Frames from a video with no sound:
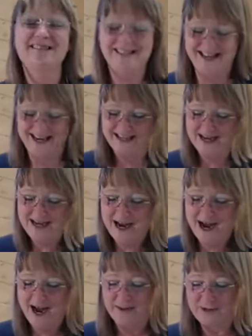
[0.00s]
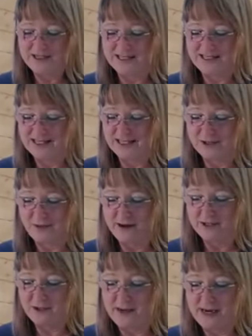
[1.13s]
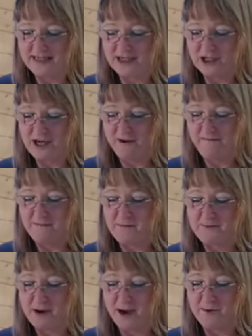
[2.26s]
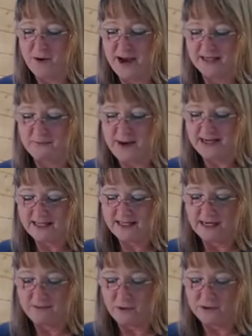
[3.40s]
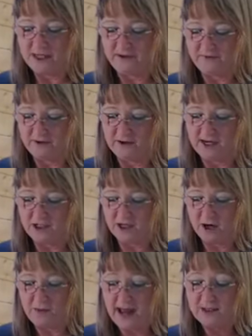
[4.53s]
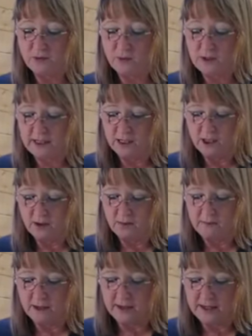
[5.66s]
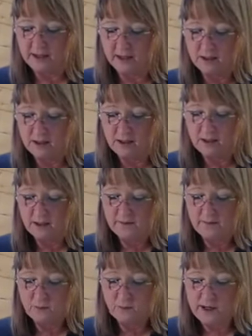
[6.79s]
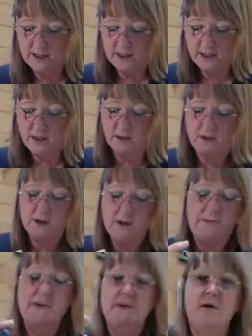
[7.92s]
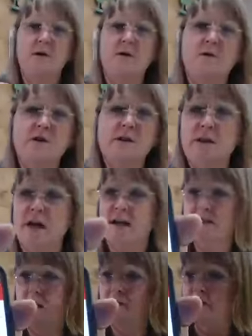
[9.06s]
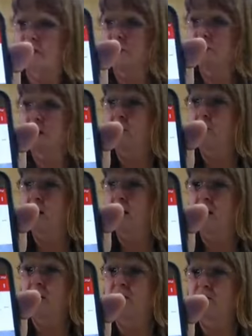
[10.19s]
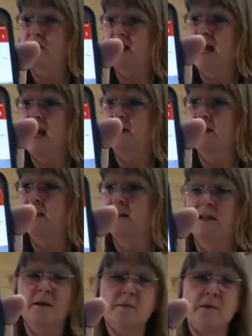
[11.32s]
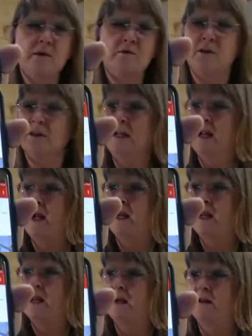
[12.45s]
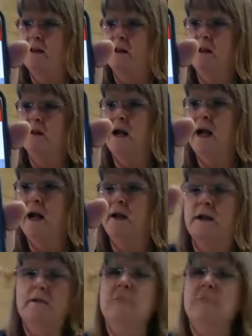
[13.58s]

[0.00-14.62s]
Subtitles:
sick. She says, this is going to be a dish towel for my mom who has Mexican motif in her kitchen. Oh, that's really cute, Mary. Really cute. So she's got some stitchery going there. There's a cactus and a beautiful lady and a little guy